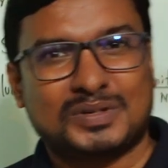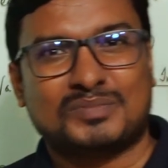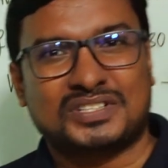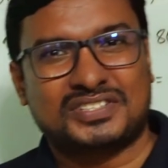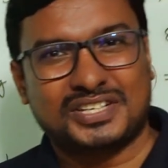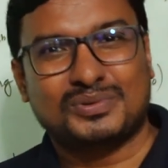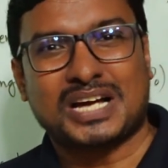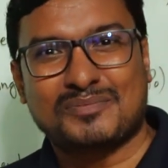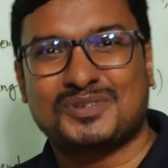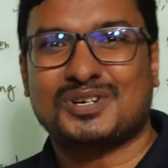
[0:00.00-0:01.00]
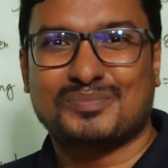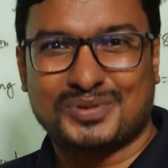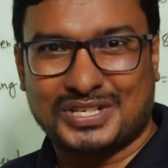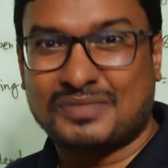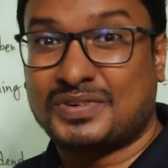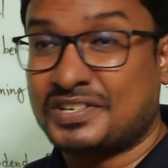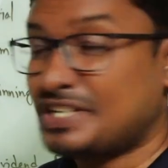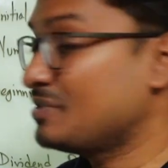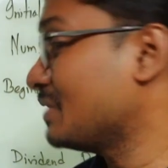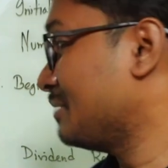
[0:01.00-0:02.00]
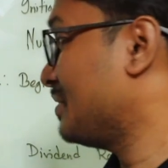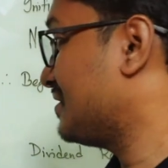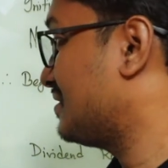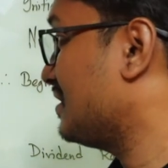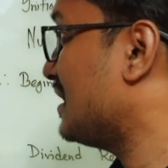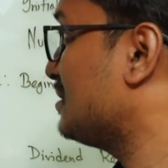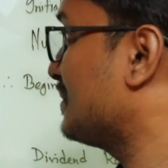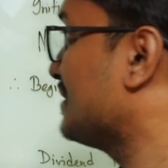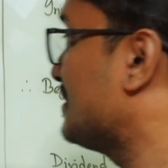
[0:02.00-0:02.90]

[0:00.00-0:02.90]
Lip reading: number 3, we have to compute different requirements. As you can